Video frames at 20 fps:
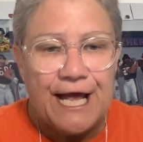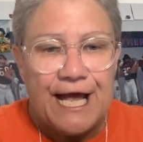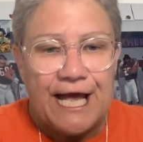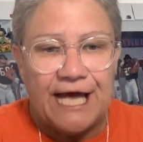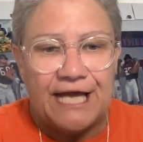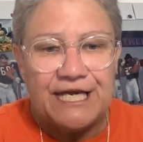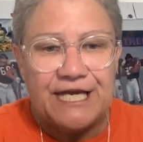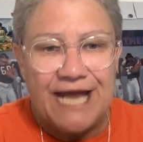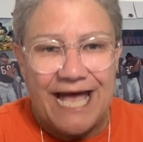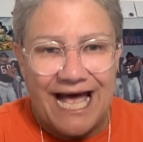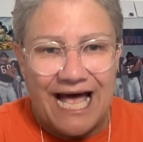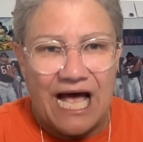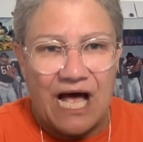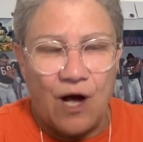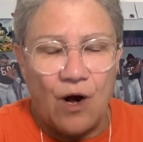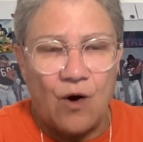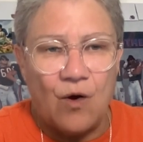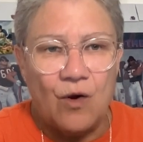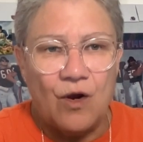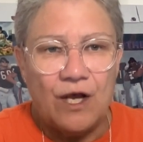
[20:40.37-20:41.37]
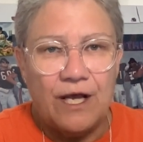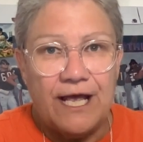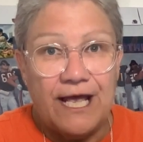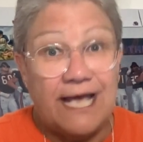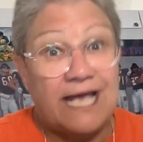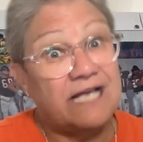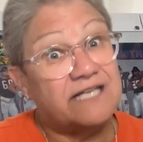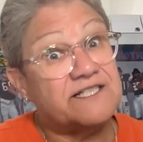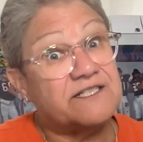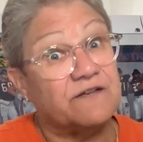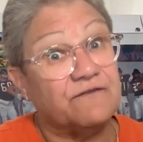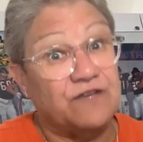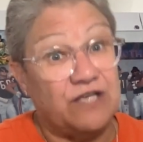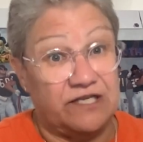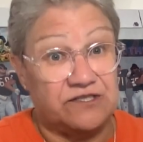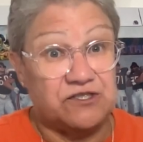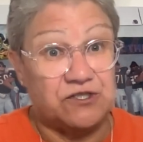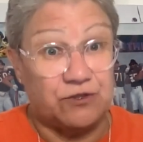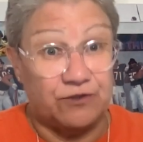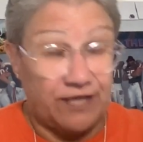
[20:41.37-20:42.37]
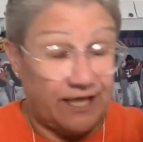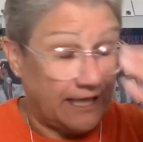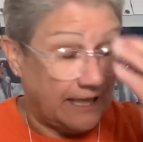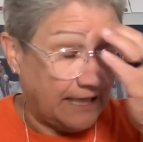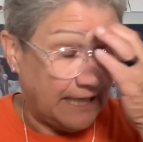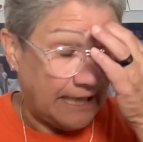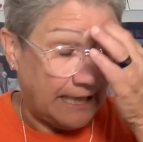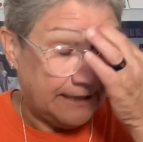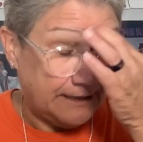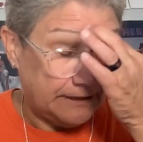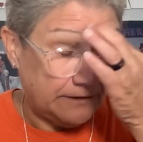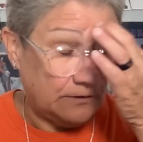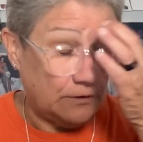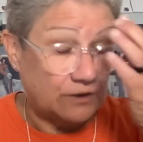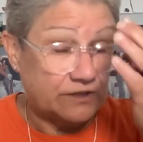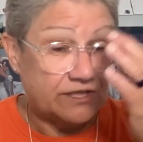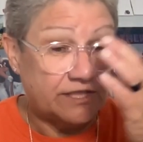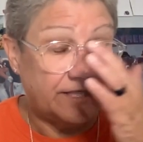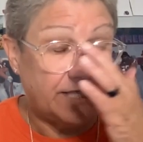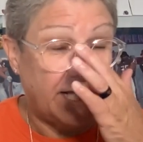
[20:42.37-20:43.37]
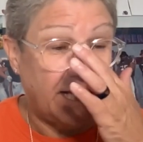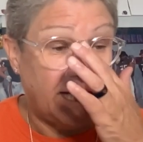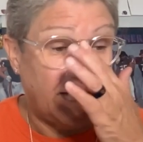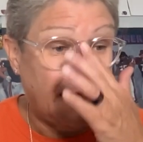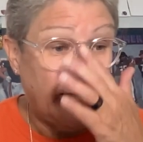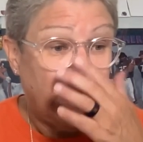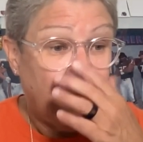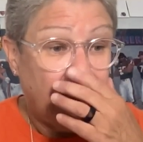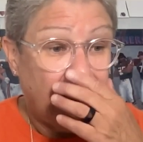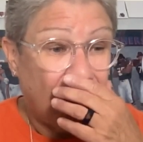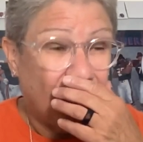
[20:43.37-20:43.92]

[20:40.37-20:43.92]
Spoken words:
and now, as of yesterday, I didn't look today.